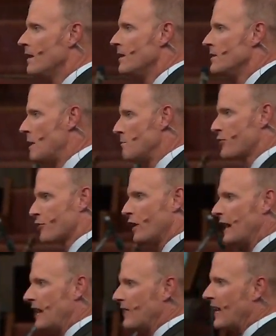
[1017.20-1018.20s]
Number
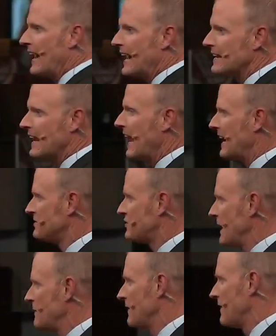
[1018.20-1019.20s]
three, in the headlines
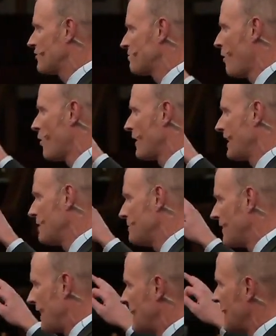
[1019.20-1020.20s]
even this morning, give
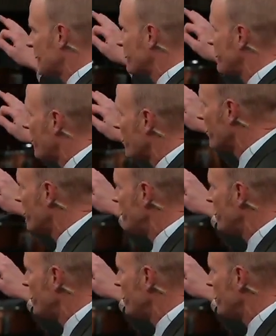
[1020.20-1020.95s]
me that next photo if